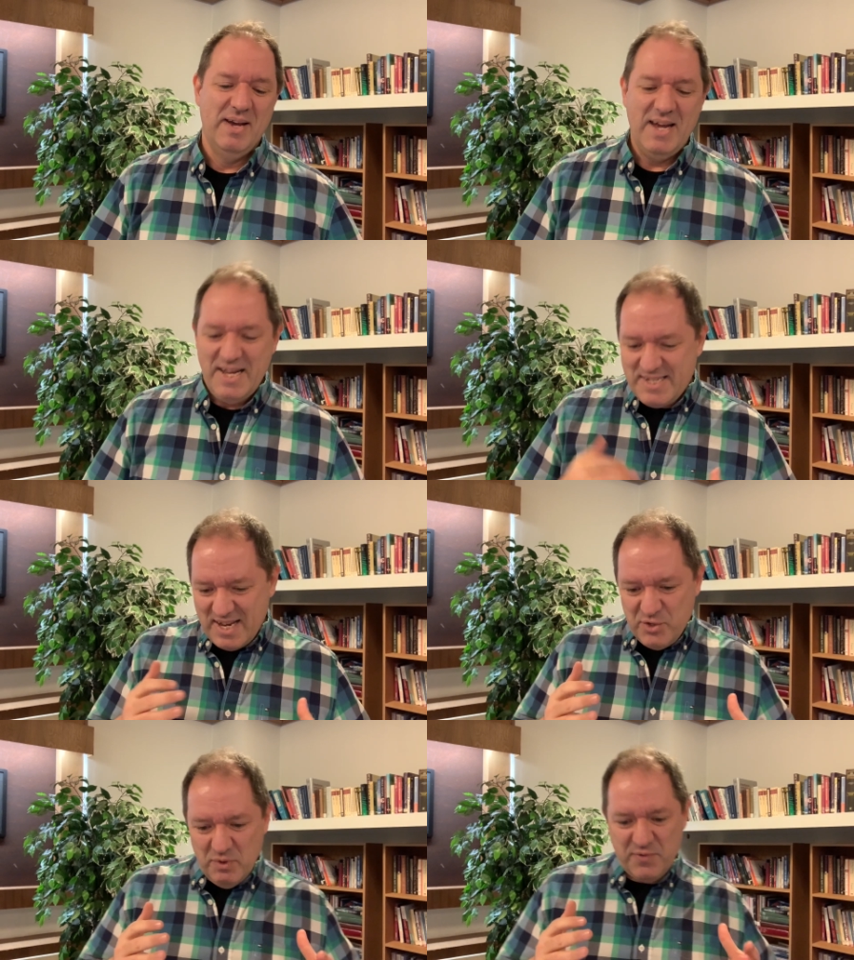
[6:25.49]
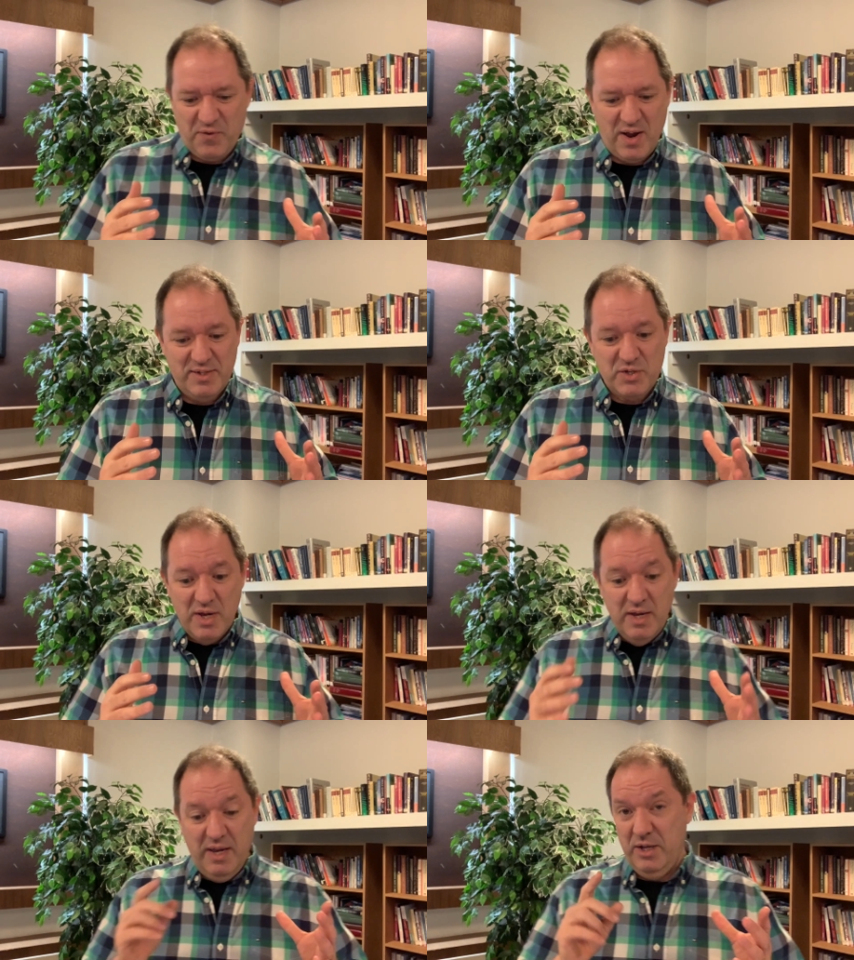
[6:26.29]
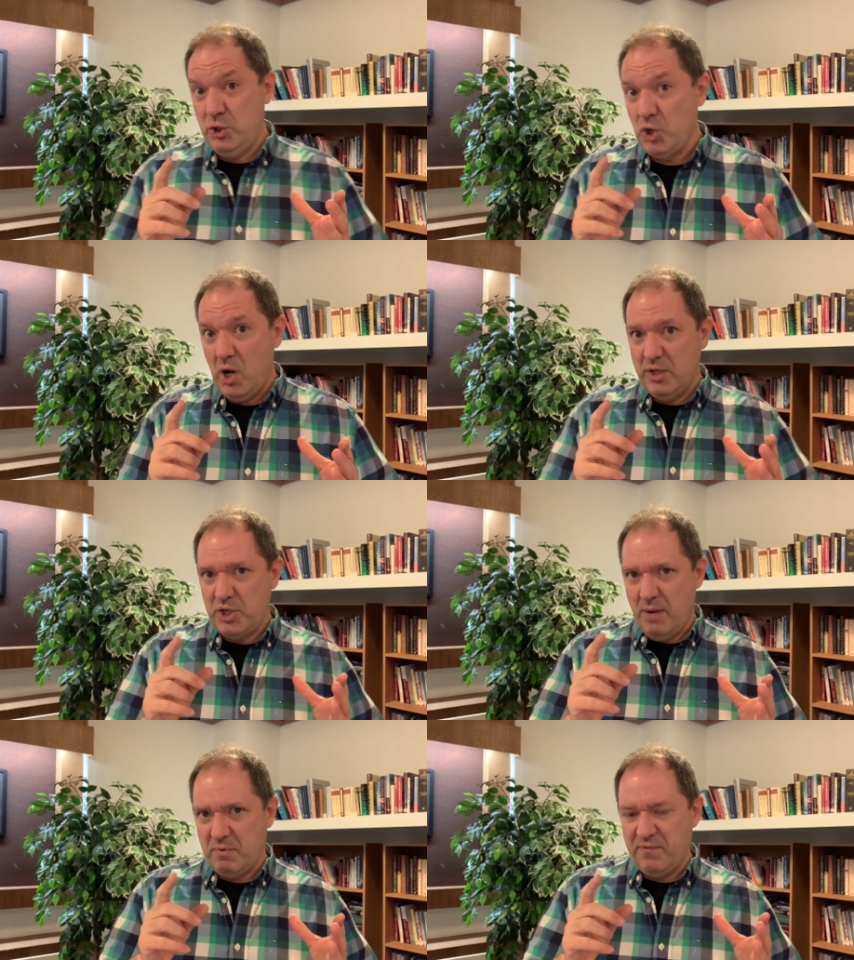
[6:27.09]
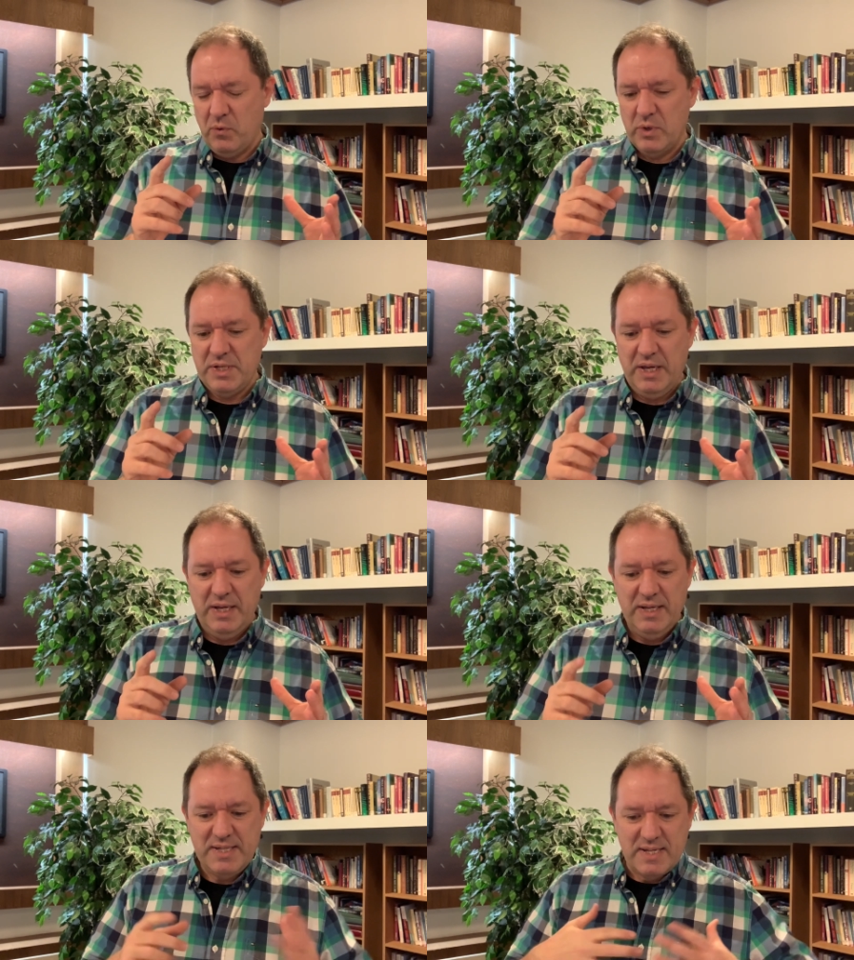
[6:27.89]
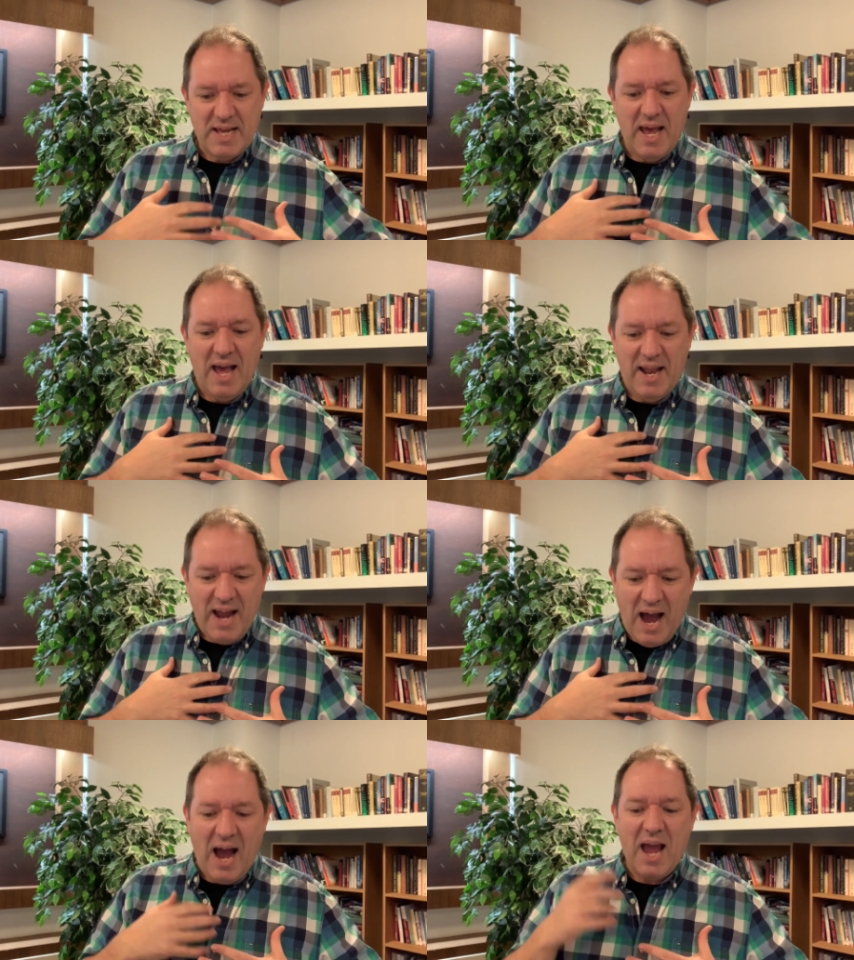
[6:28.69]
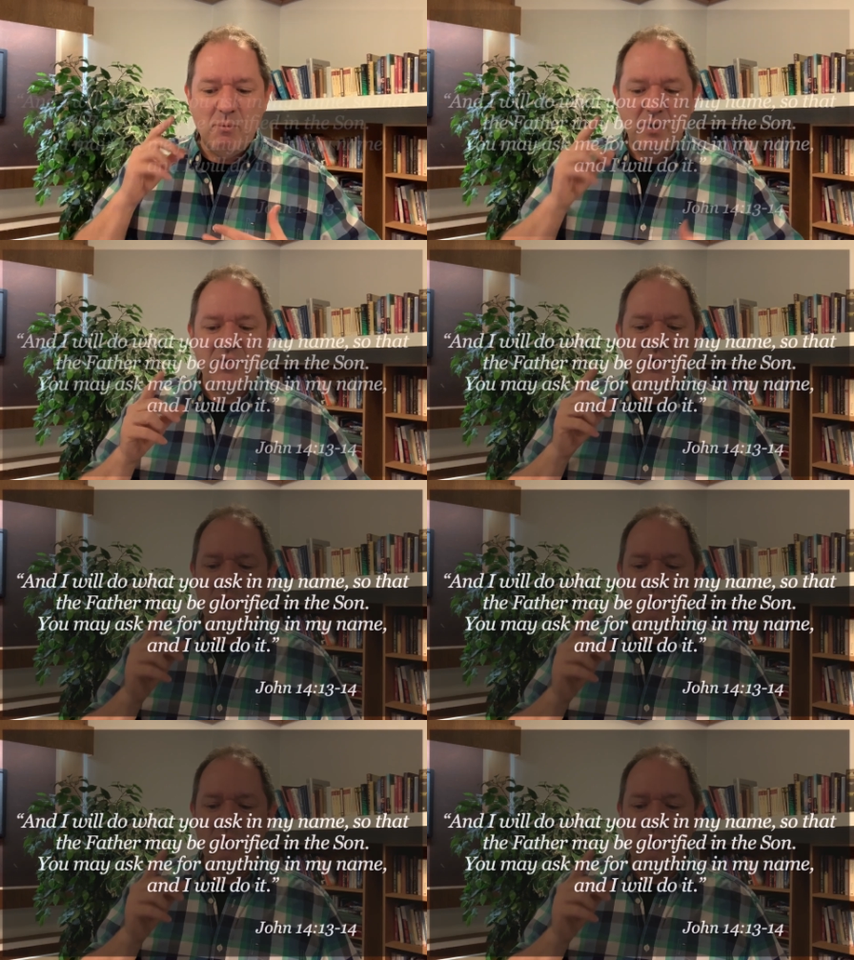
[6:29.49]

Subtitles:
He said to his friends in John chapter 14, he says, "And I will do